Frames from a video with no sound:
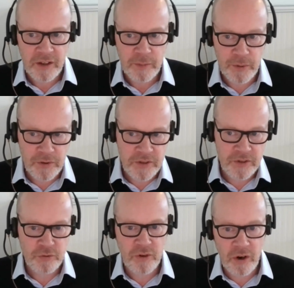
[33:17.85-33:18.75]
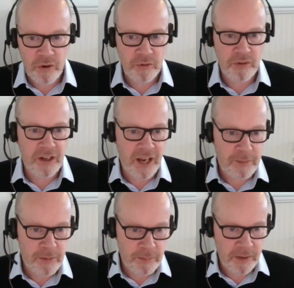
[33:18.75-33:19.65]
the person's role and
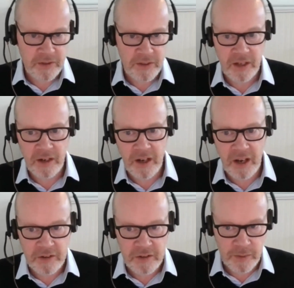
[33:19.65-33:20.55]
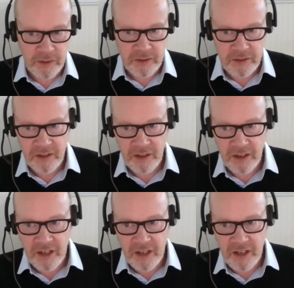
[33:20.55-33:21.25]
capability and accountability.